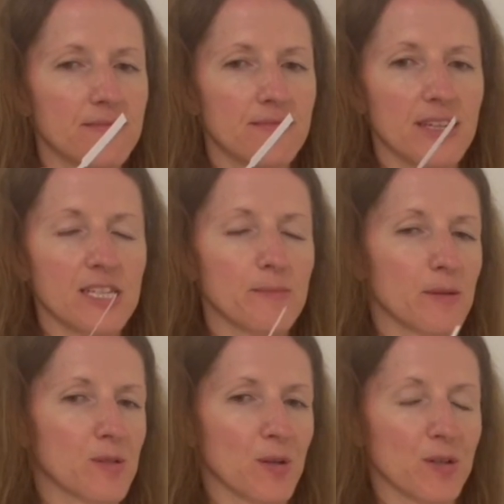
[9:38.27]
It
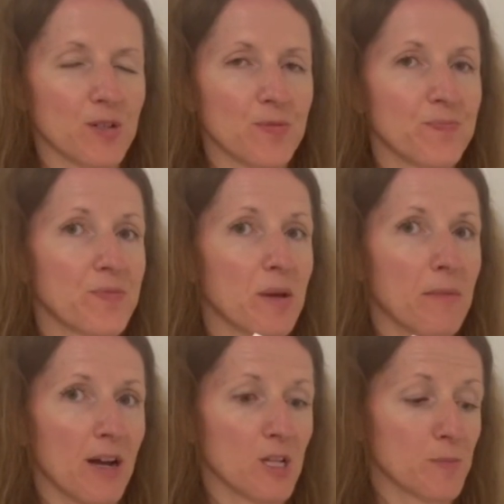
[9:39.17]
smells so good. My
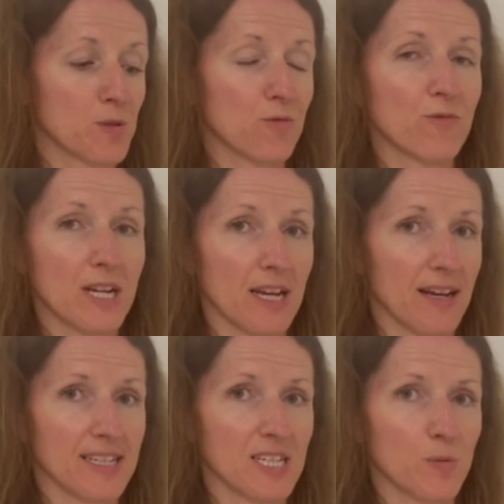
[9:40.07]
husband really
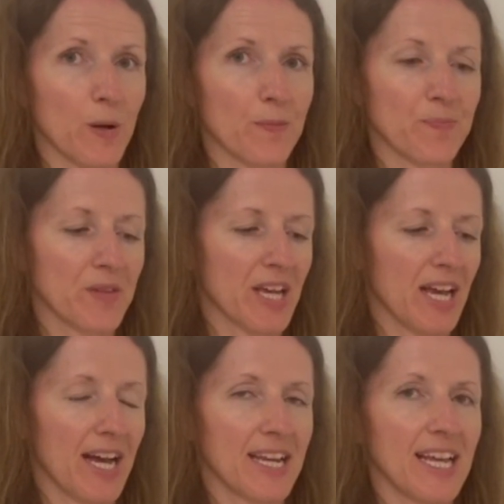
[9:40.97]
likes this one,
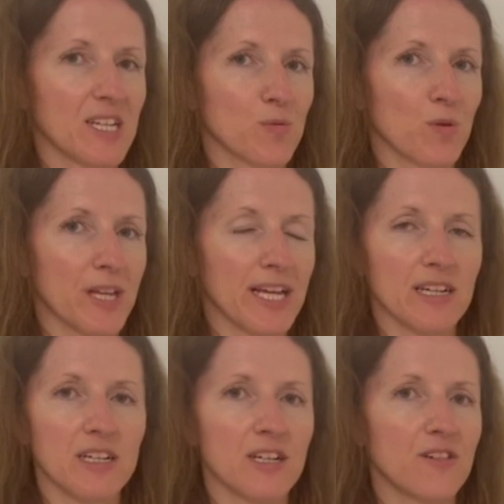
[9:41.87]
and he has worn it
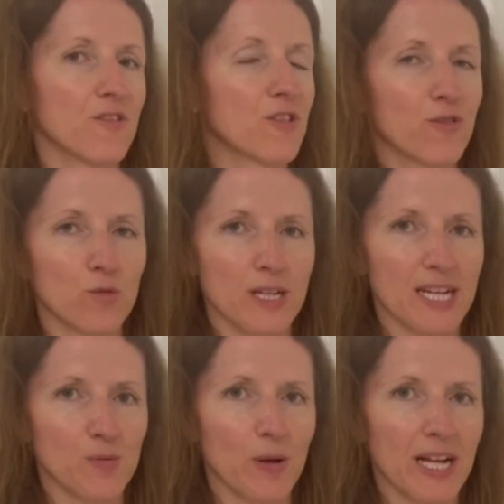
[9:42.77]
for a full
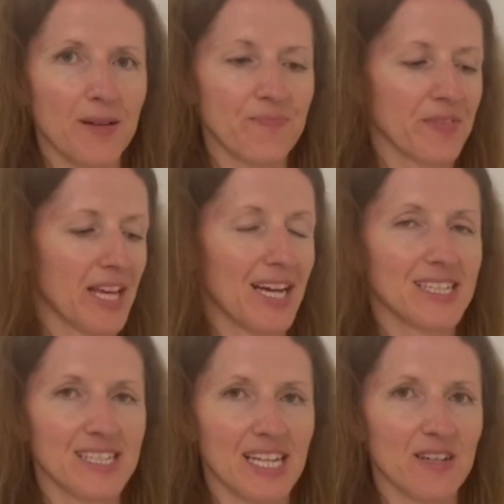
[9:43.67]
day's wear as
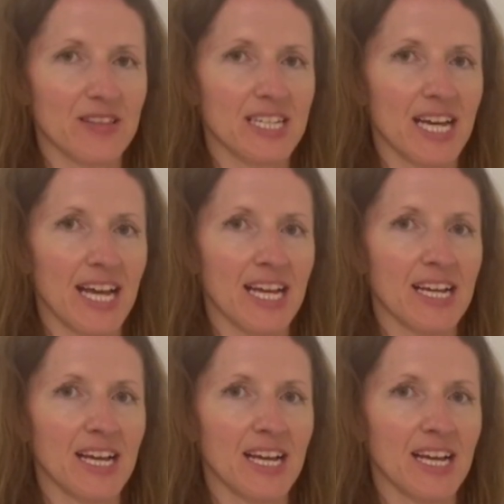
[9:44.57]
a scent of the day,